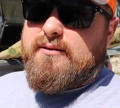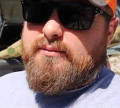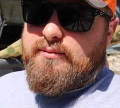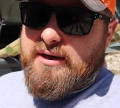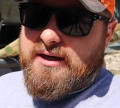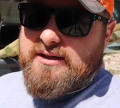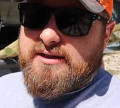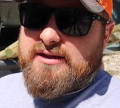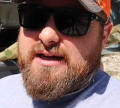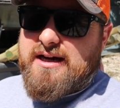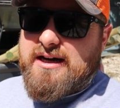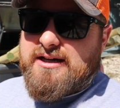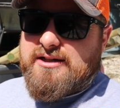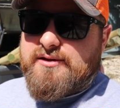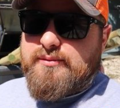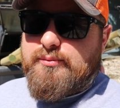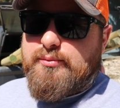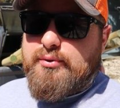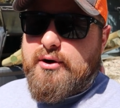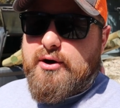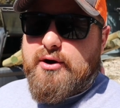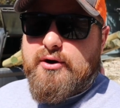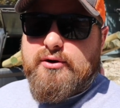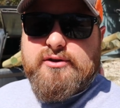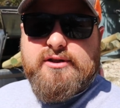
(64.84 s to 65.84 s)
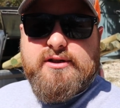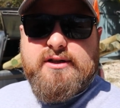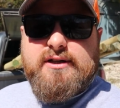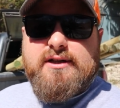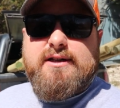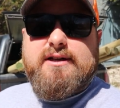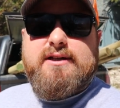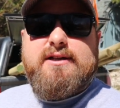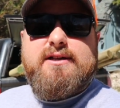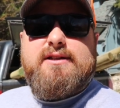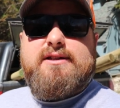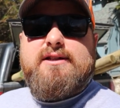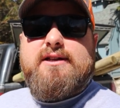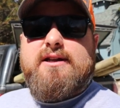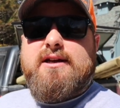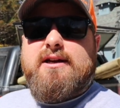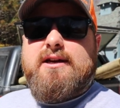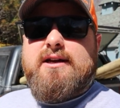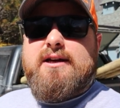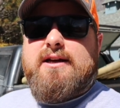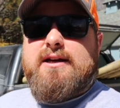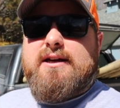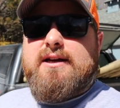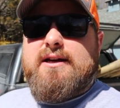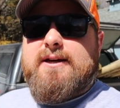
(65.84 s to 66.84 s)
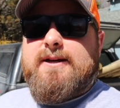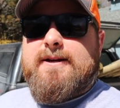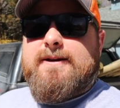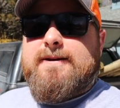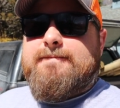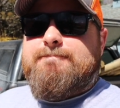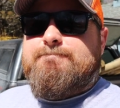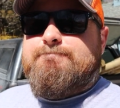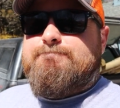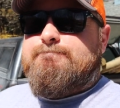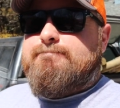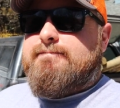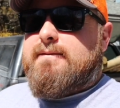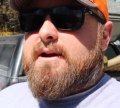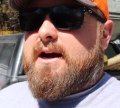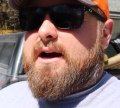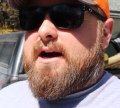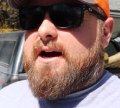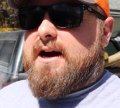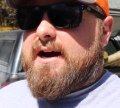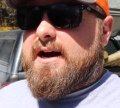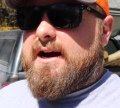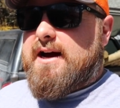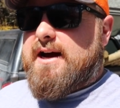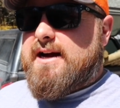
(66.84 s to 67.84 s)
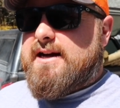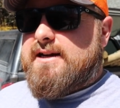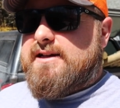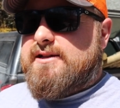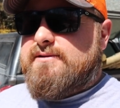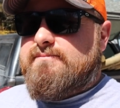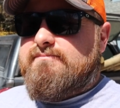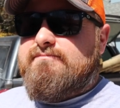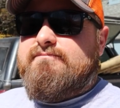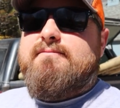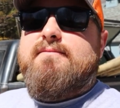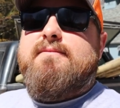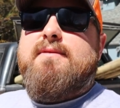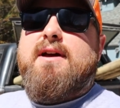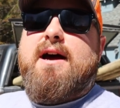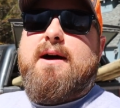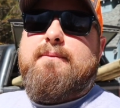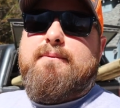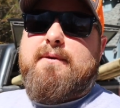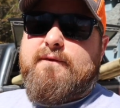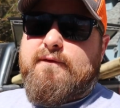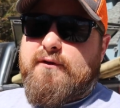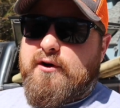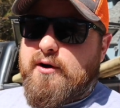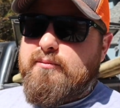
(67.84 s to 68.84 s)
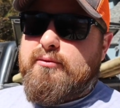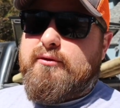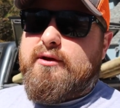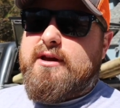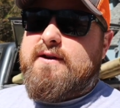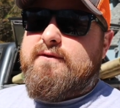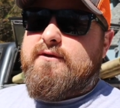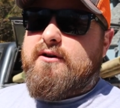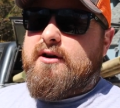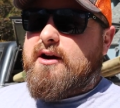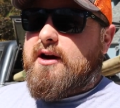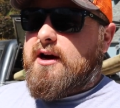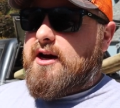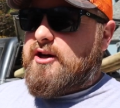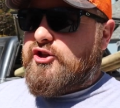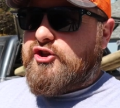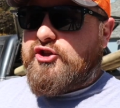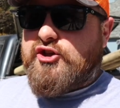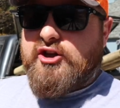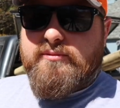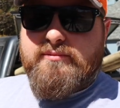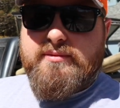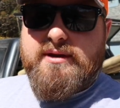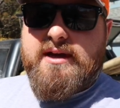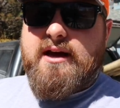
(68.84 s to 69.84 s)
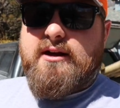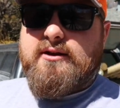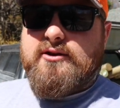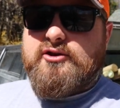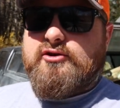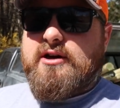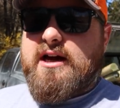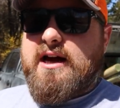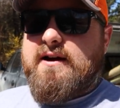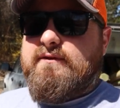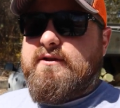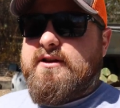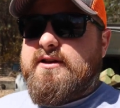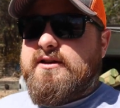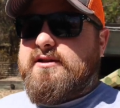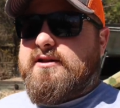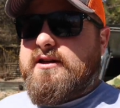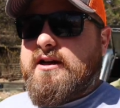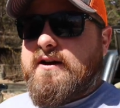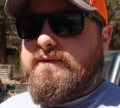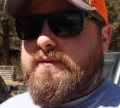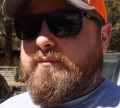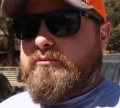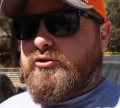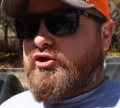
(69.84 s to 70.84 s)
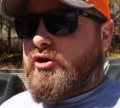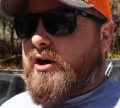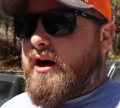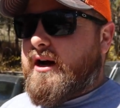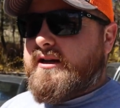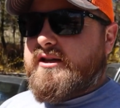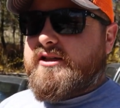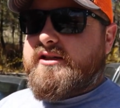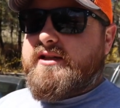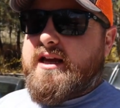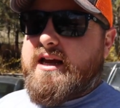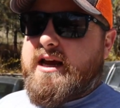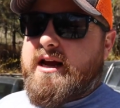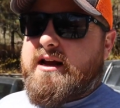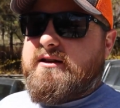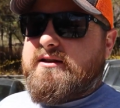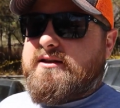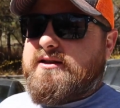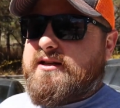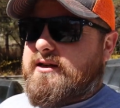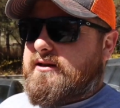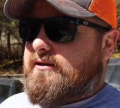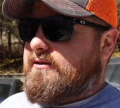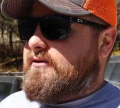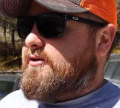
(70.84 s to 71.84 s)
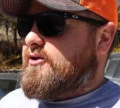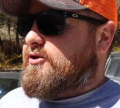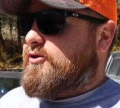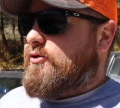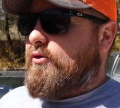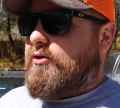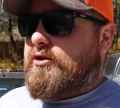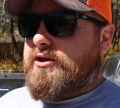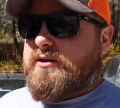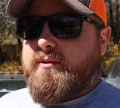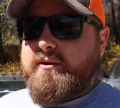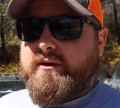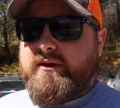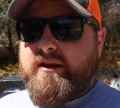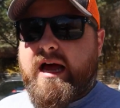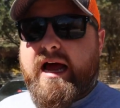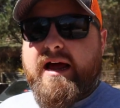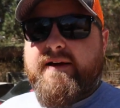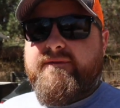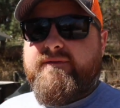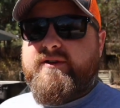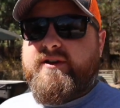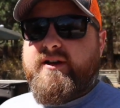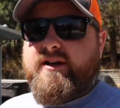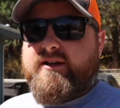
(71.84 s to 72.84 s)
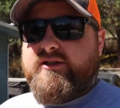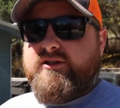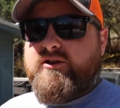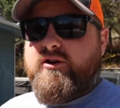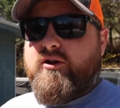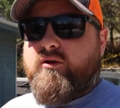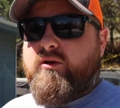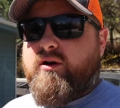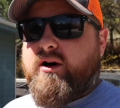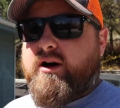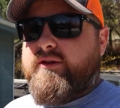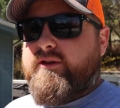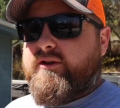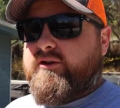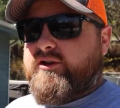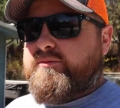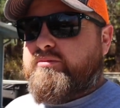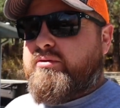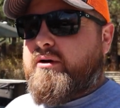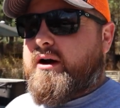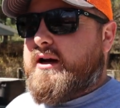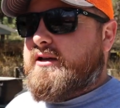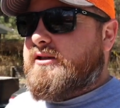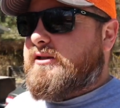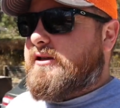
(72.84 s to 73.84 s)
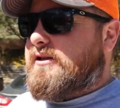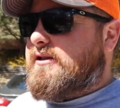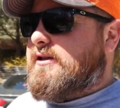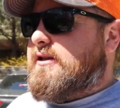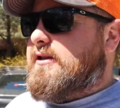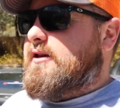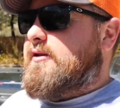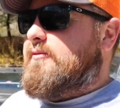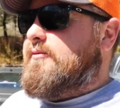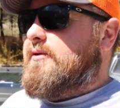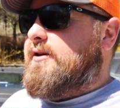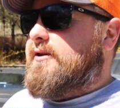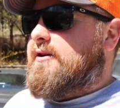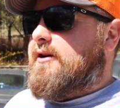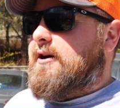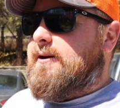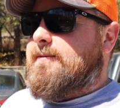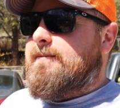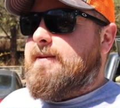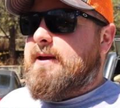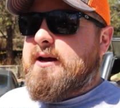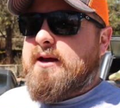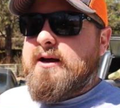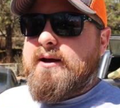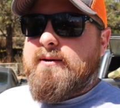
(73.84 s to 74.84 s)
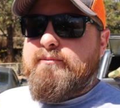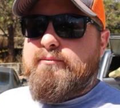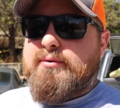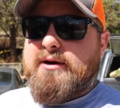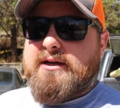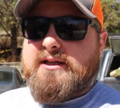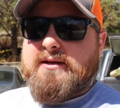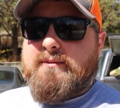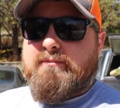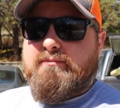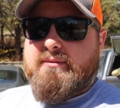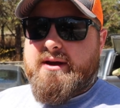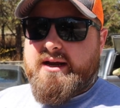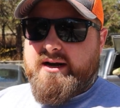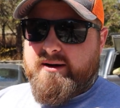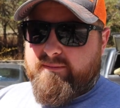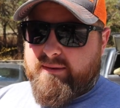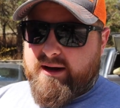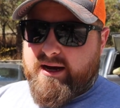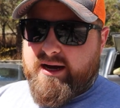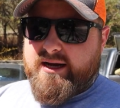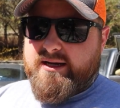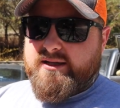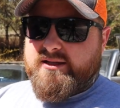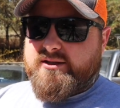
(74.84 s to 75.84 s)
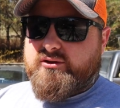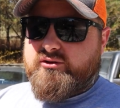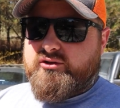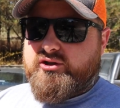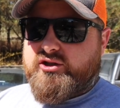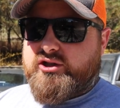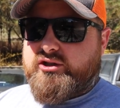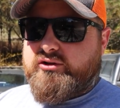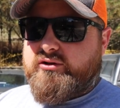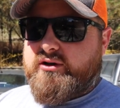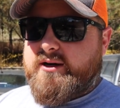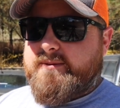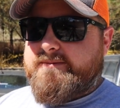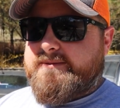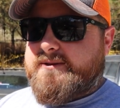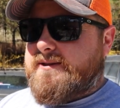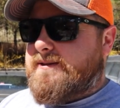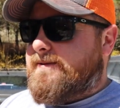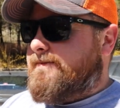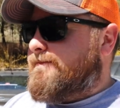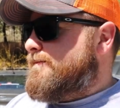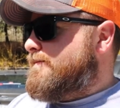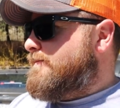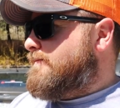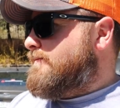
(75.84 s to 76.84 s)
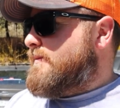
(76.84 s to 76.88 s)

bunch of extra posts, because I I'm a firm believer I shouldn't be out traveling stuff. I'm trying to stay outside the stores, but life does go on. There's projects that need to be done. But to minimize those trips,